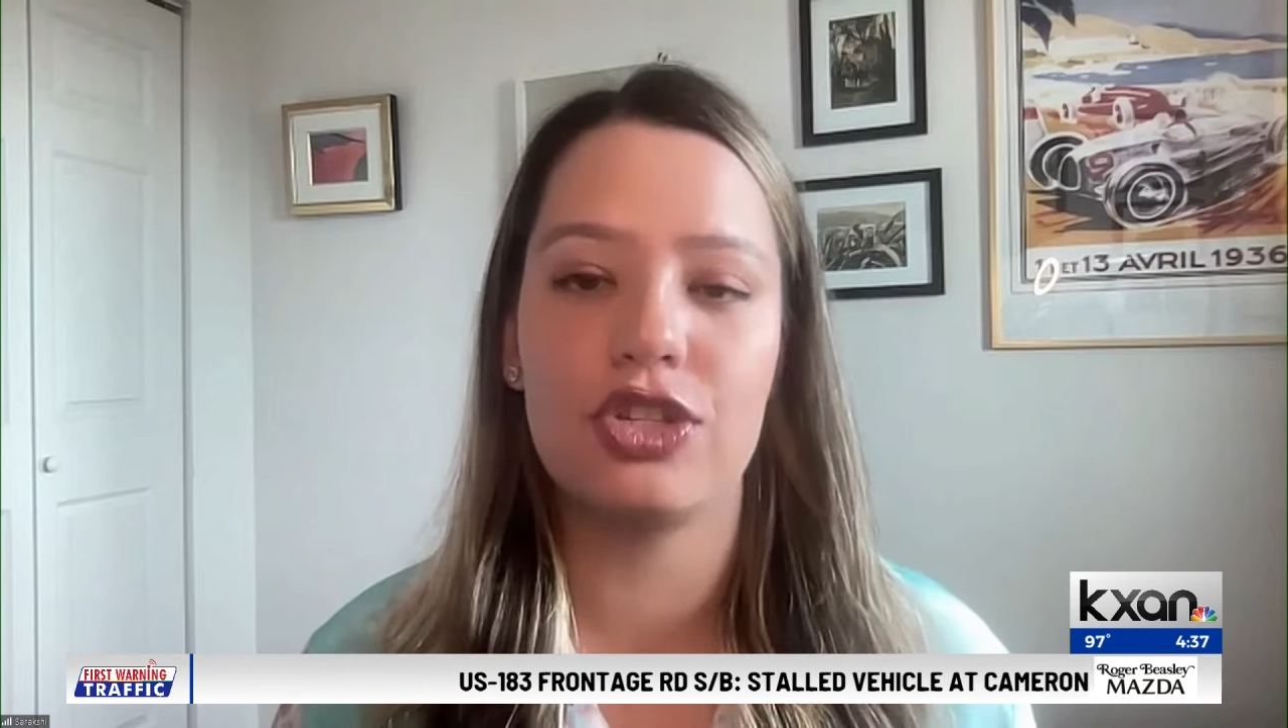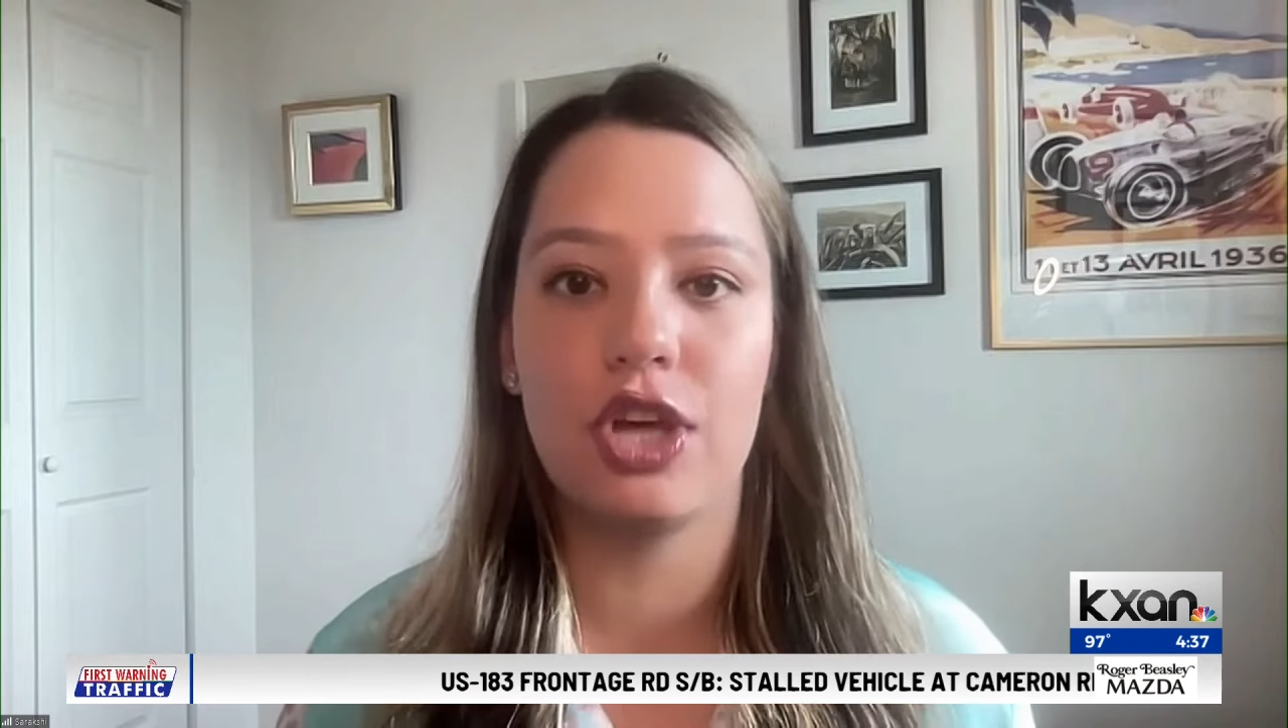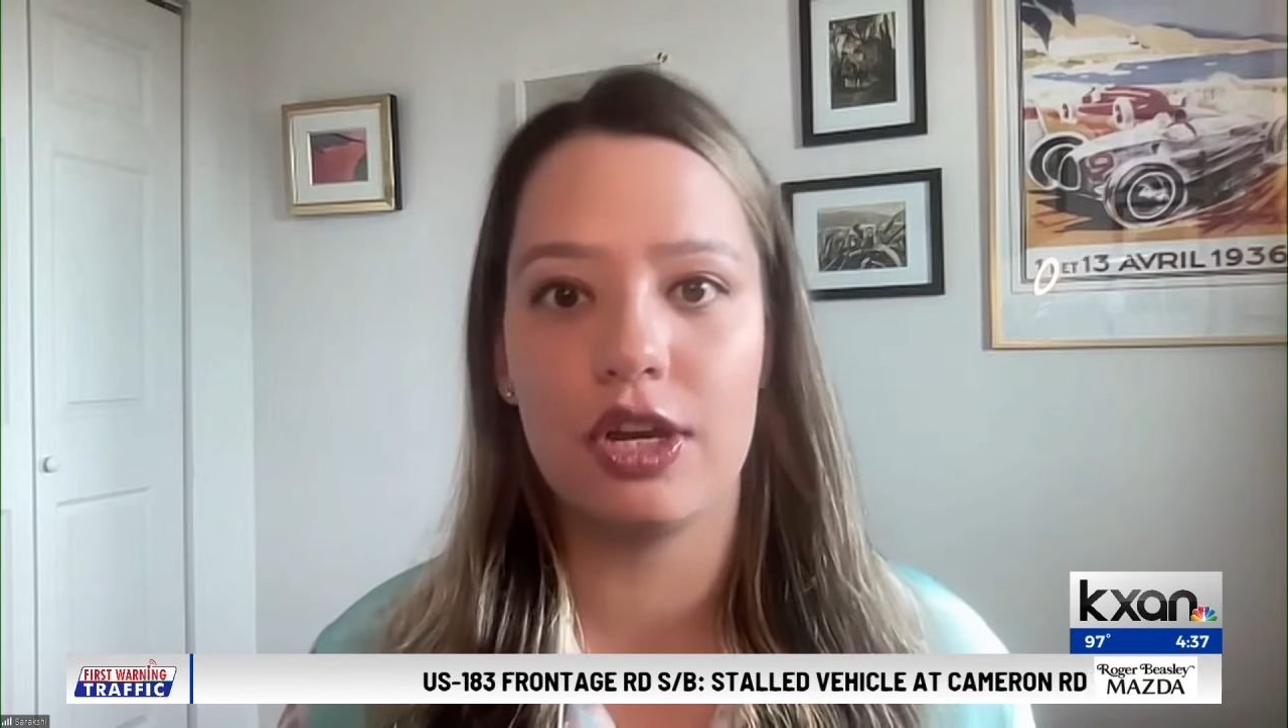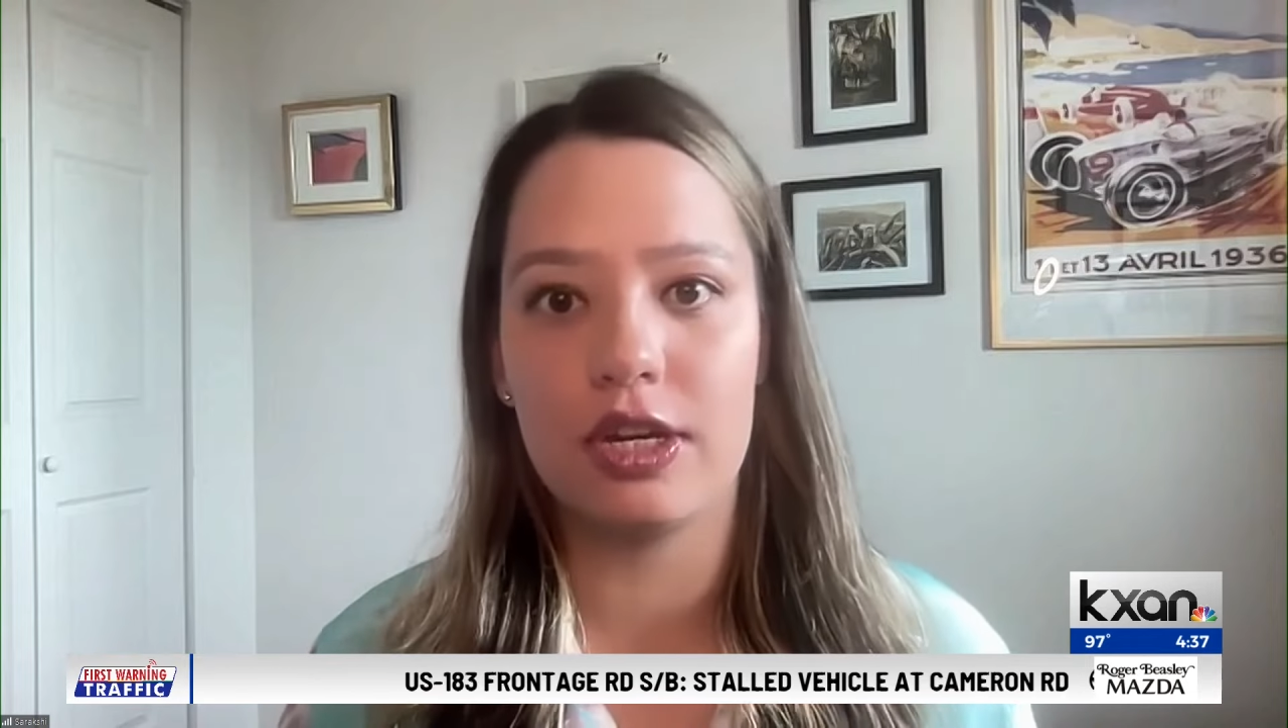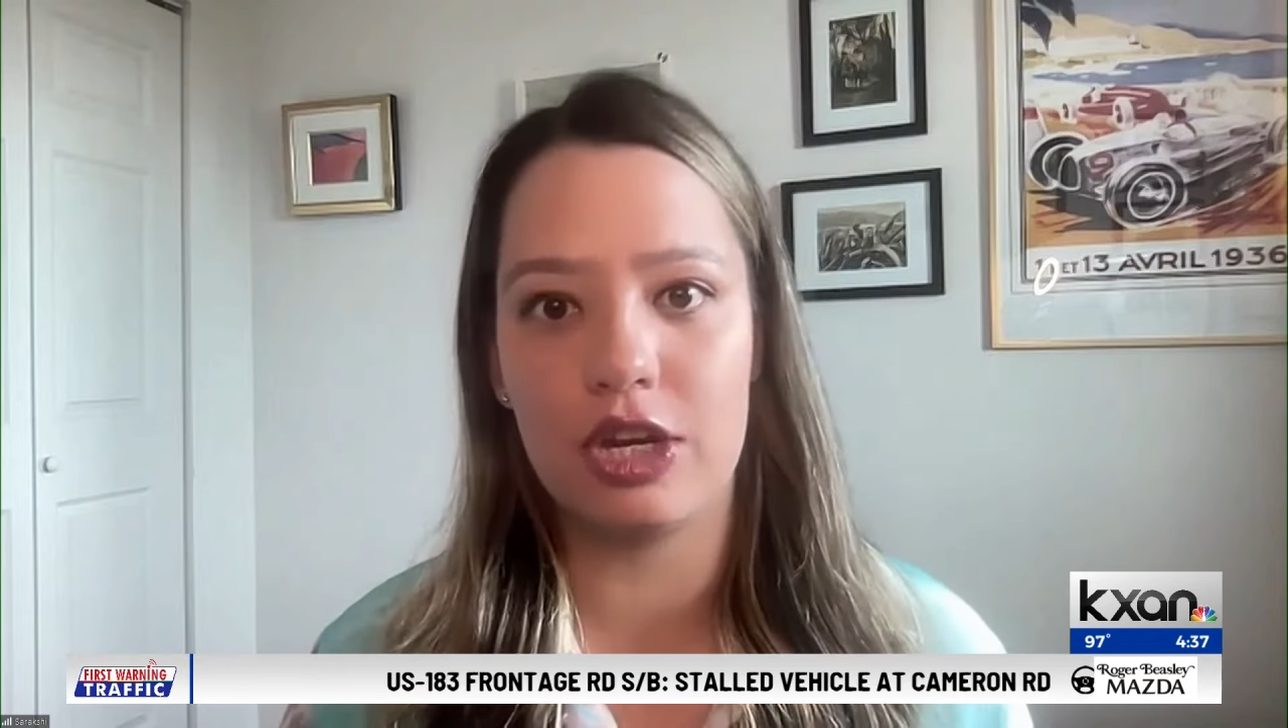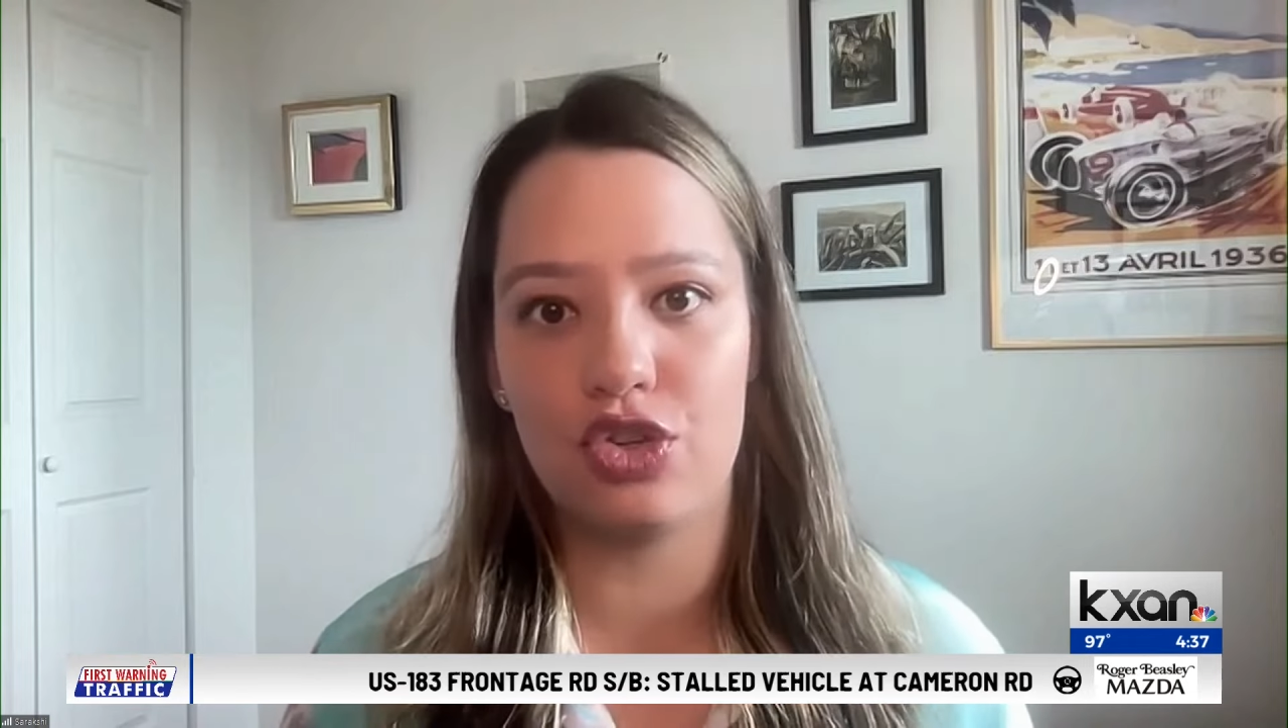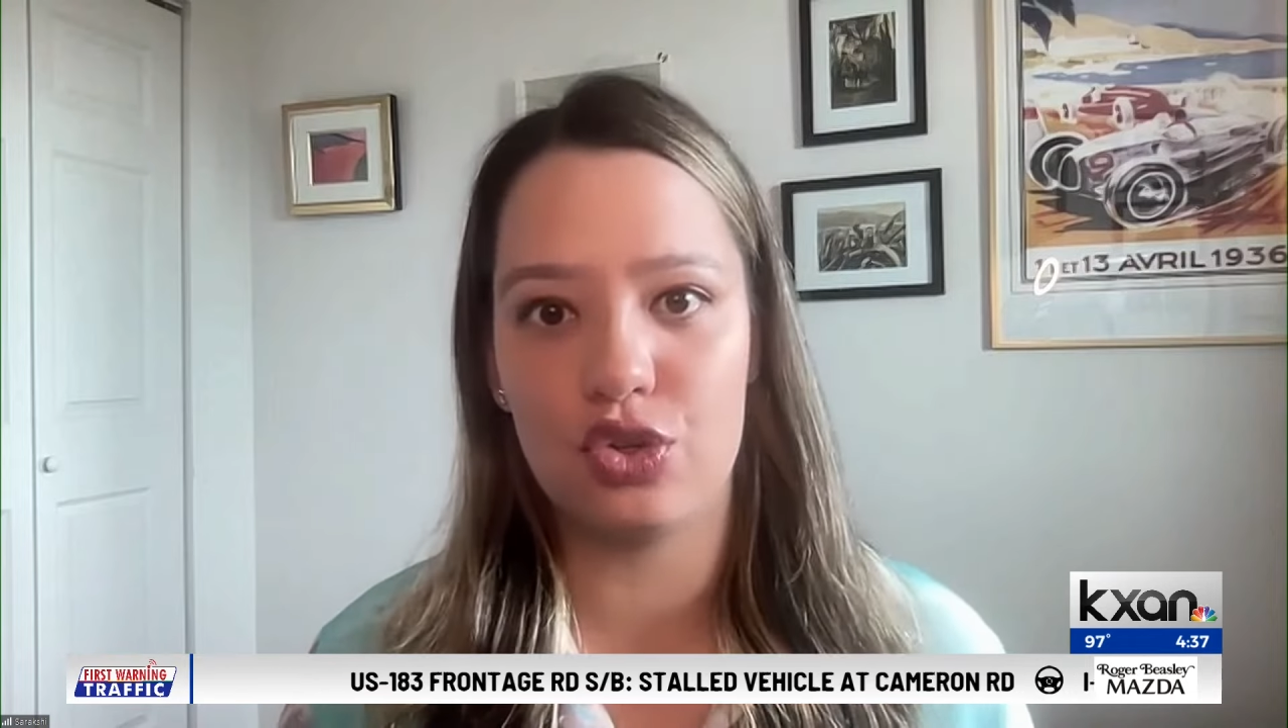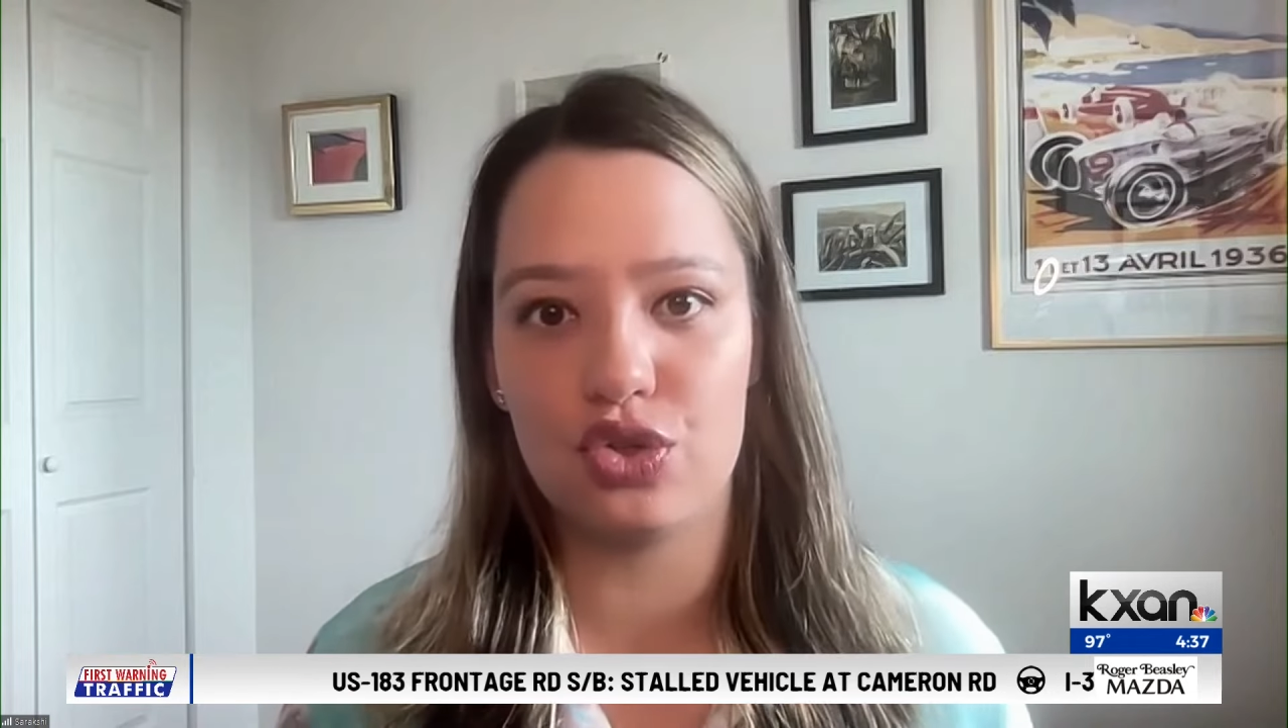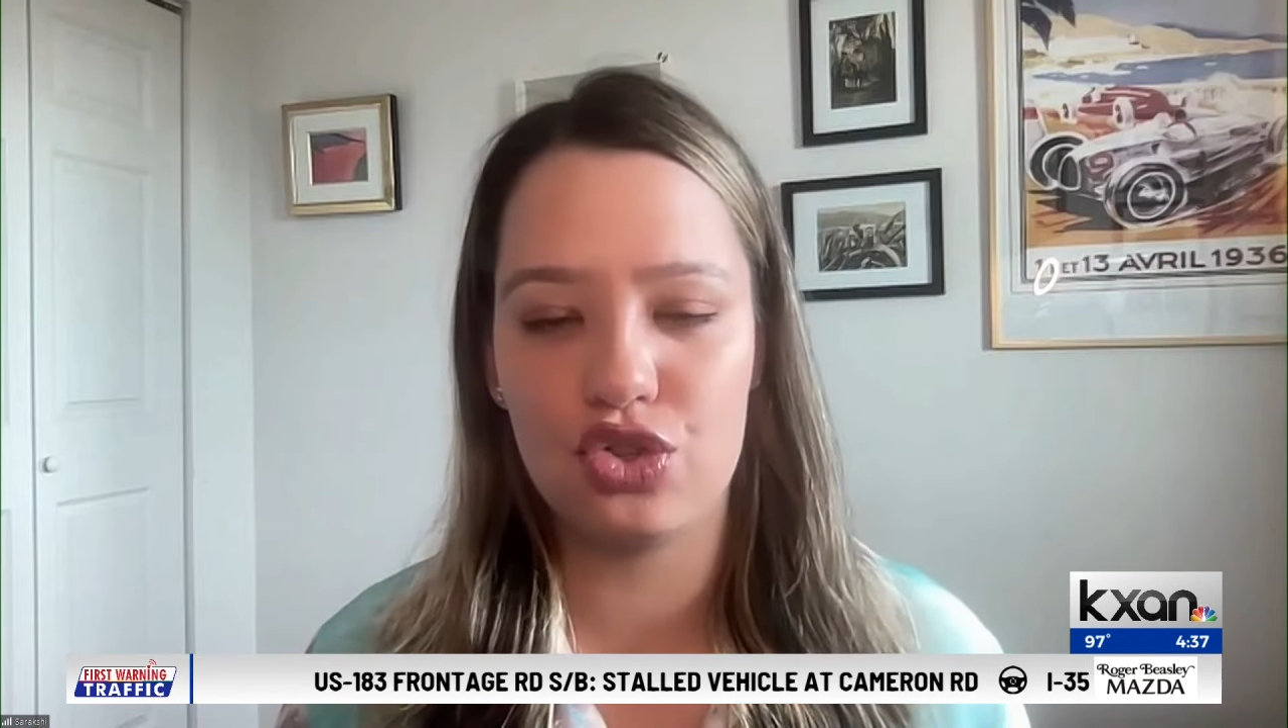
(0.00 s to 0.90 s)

certain issues